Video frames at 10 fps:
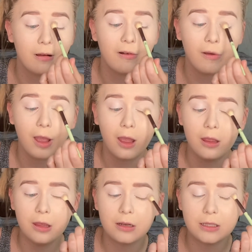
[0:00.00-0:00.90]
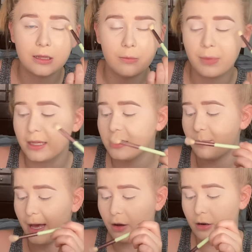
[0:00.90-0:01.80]
Okay, it is the best
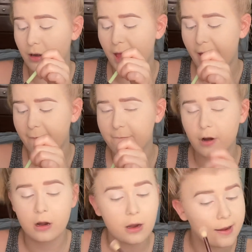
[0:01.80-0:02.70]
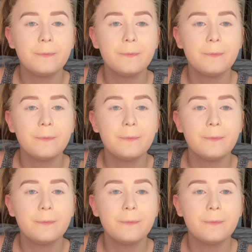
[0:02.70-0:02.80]
powder ever.